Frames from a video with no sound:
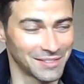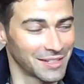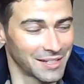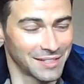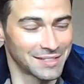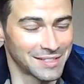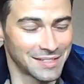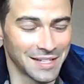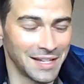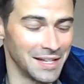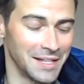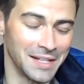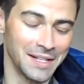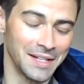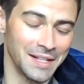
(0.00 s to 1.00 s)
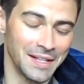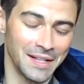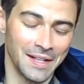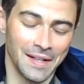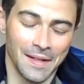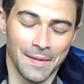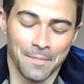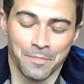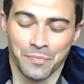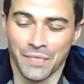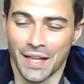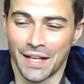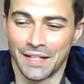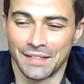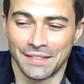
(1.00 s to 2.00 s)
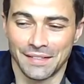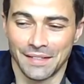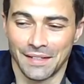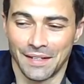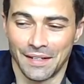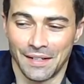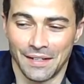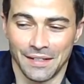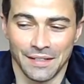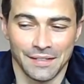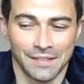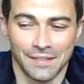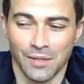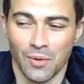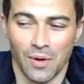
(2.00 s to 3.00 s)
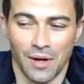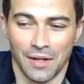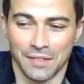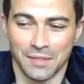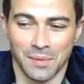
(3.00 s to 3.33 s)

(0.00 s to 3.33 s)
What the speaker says: Like it's so awesome.